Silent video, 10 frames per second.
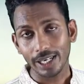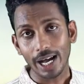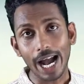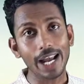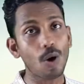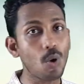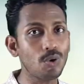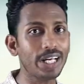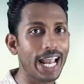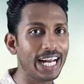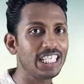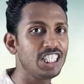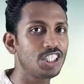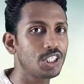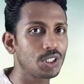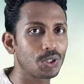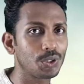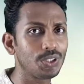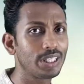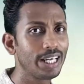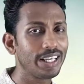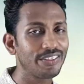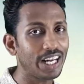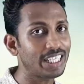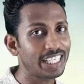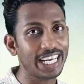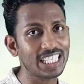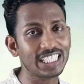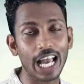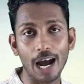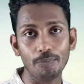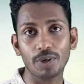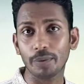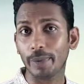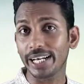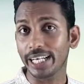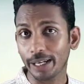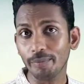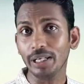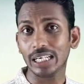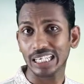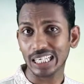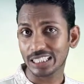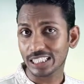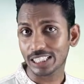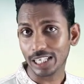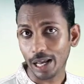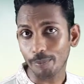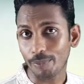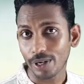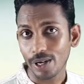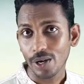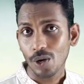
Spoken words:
I own an institute that takes after my name, Nasir's Club,